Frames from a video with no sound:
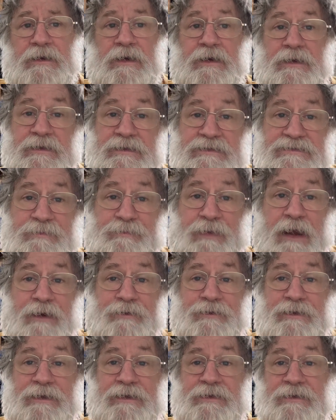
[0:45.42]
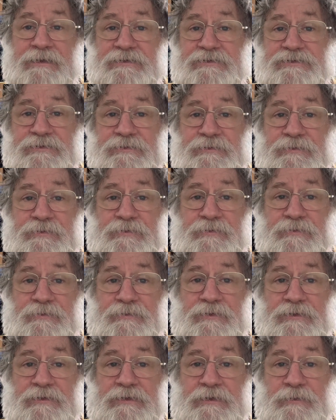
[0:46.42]
He's apparently going to...
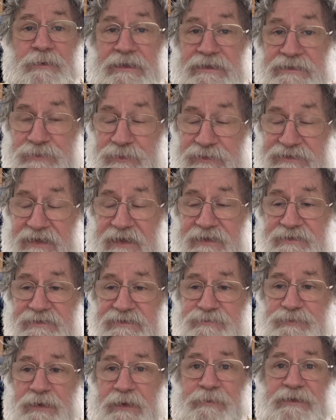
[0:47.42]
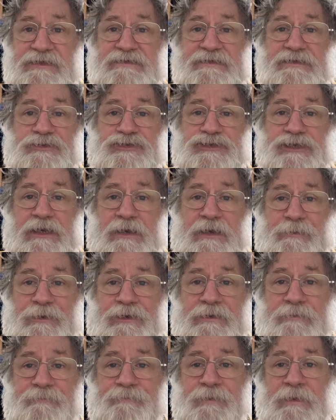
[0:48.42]
Well, he's resigned as BBC
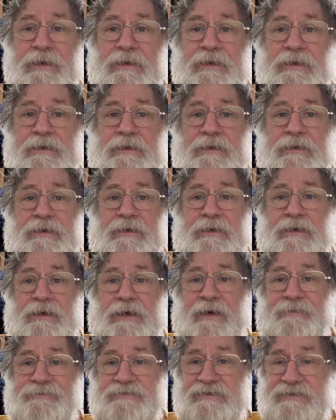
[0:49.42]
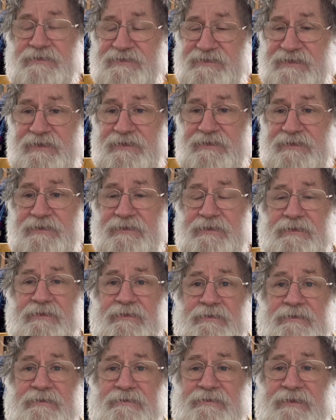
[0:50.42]
chairman after
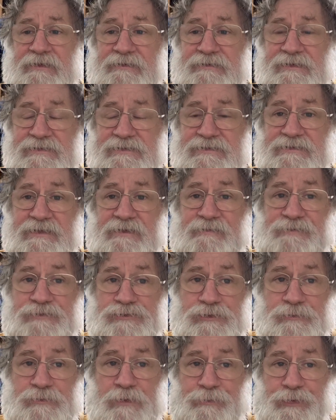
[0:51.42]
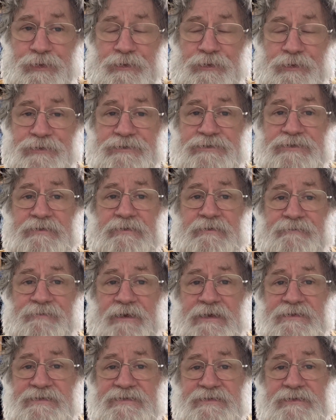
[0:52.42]
conceding that this official report
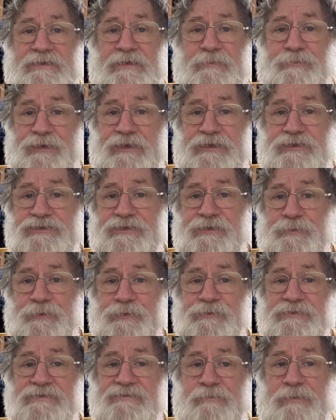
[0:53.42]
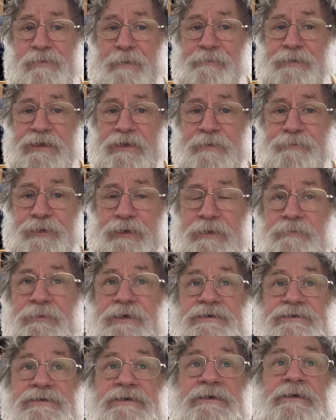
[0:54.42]
finds that he breached the rules for public
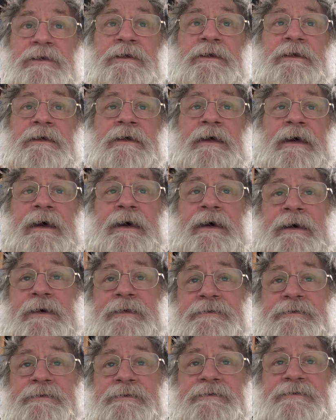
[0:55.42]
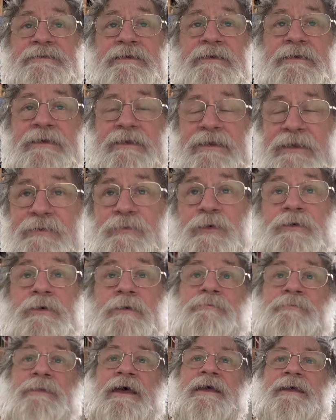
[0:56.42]
appointment, and he will
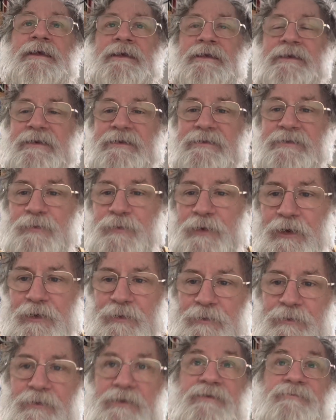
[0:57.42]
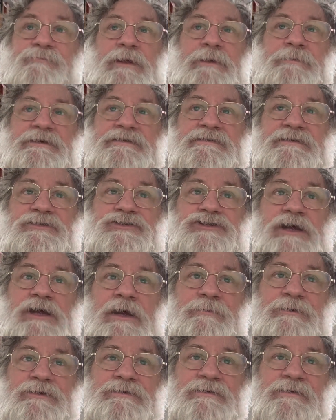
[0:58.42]
remain in the role of BBC
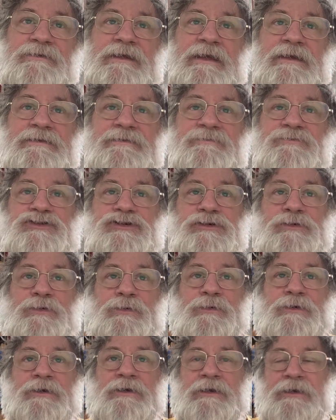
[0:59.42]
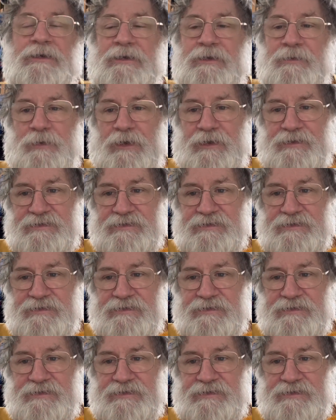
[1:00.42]
chairman until the end of June while